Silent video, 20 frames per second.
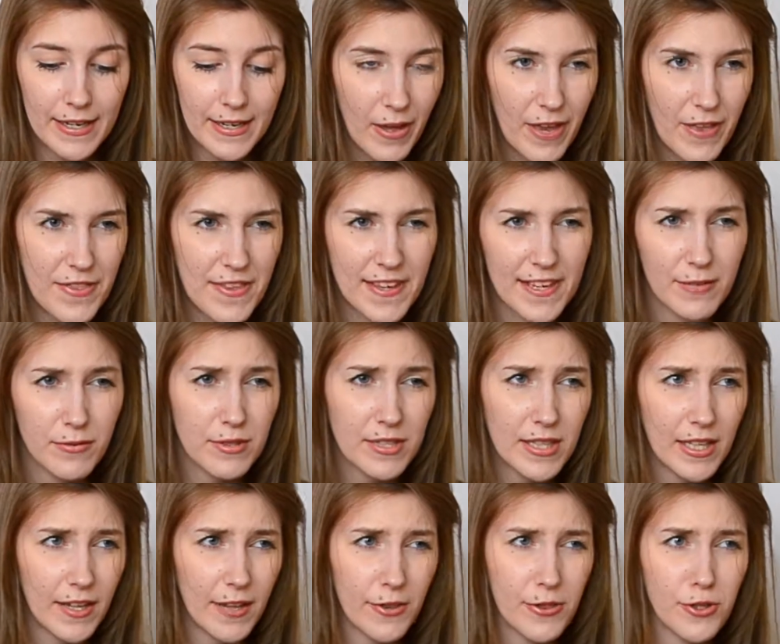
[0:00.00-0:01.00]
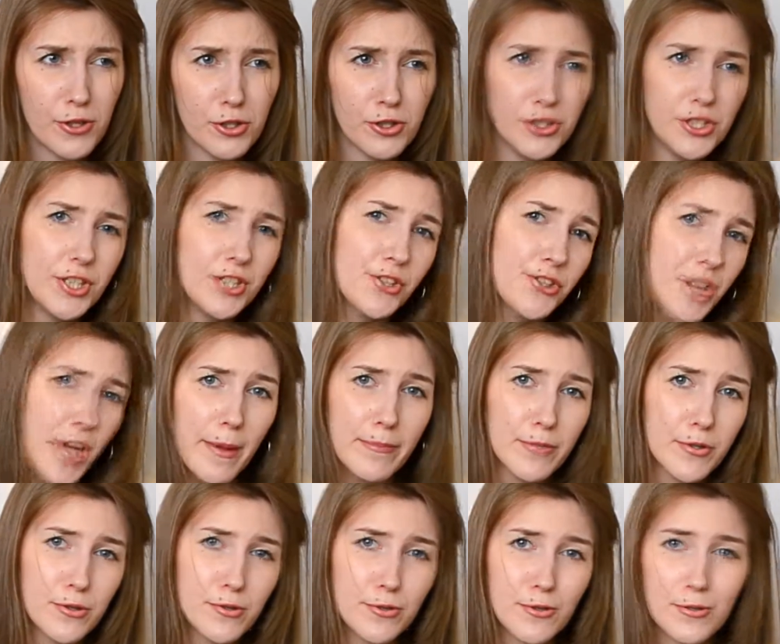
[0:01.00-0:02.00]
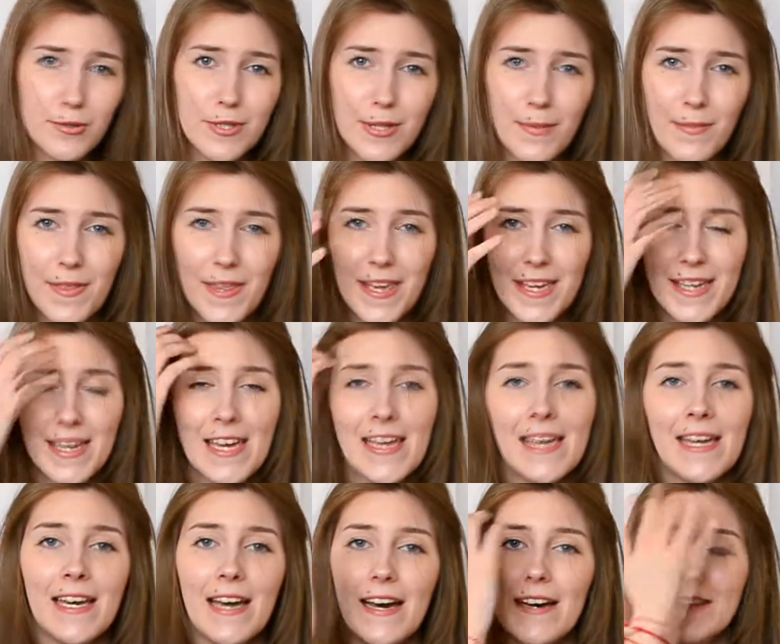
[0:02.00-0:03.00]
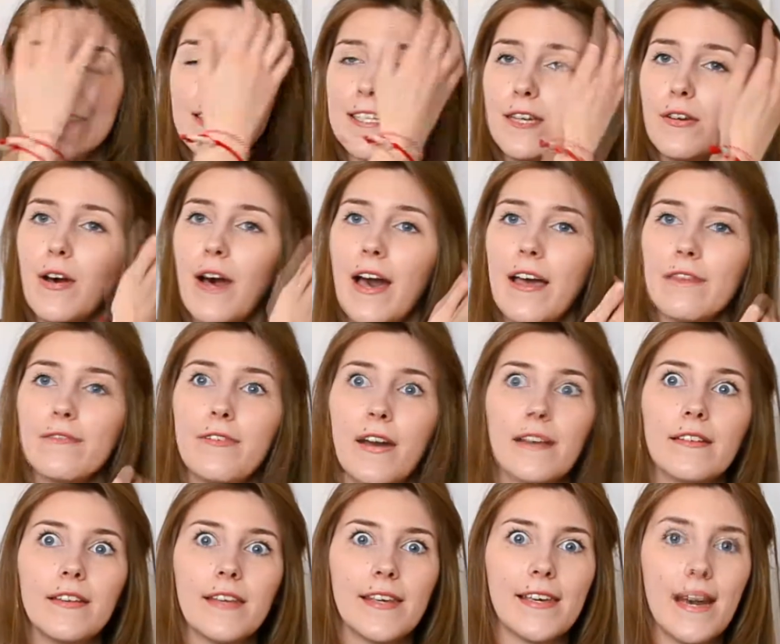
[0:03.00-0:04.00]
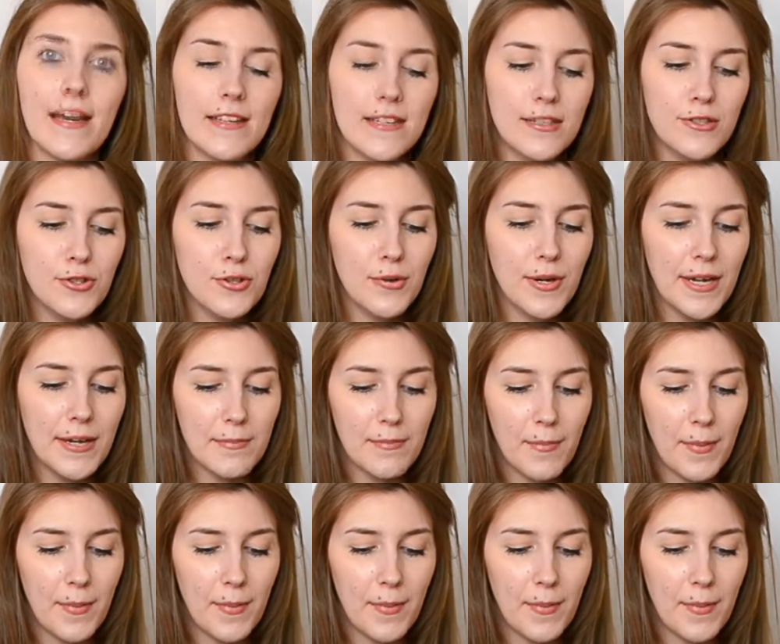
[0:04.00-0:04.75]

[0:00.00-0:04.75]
I think it was like 13 chapters or something until I finally got into it.